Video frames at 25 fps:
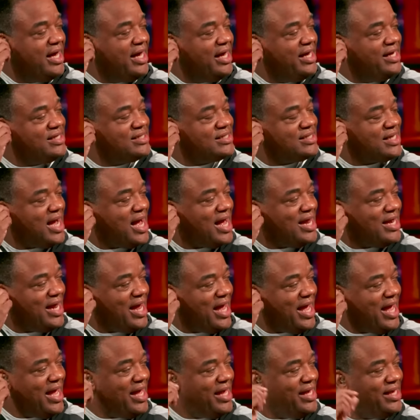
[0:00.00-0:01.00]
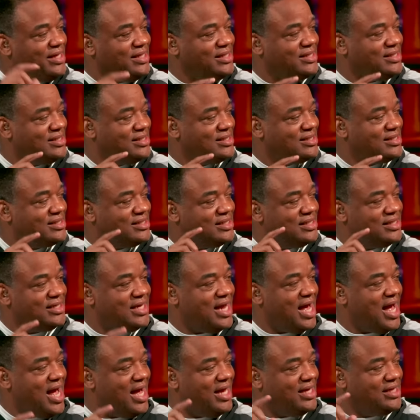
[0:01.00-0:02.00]
He's got 8 to
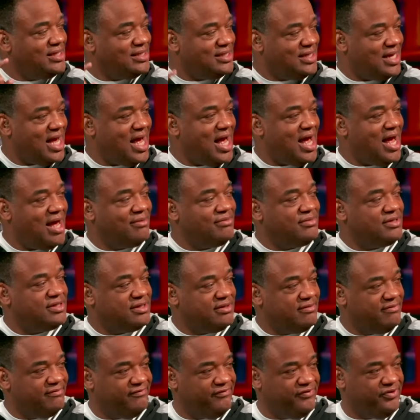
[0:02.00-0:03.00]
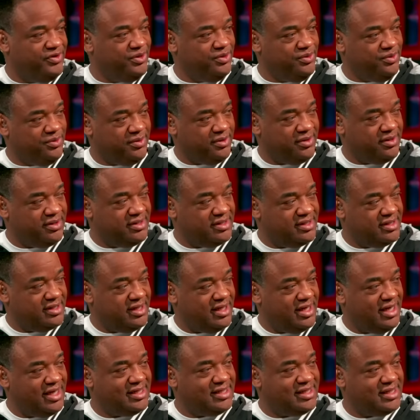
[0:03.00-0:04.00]
9 times the viewer
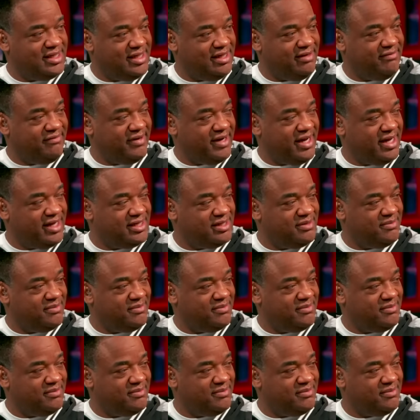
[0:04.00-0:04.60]
as Stephen A.